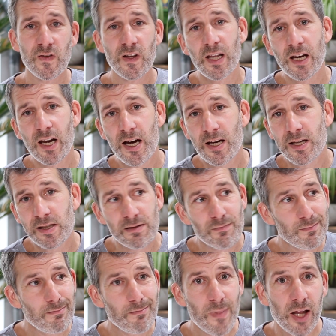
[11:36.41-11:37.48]
for the
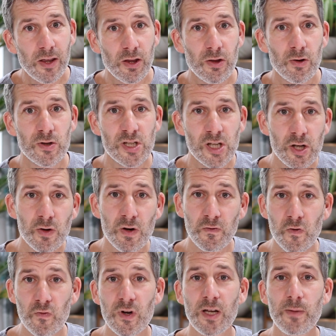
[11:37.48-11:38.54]
last month or two
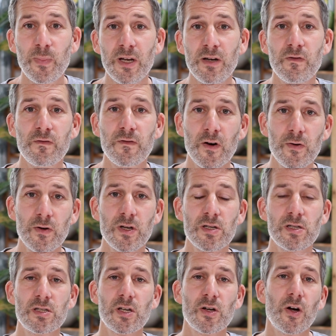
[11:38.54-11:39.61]
have all really been
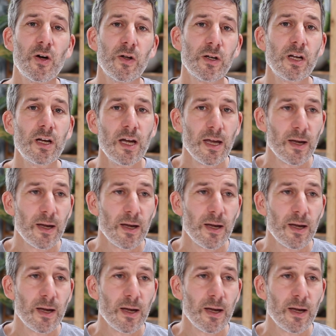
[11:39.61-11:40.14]
focused on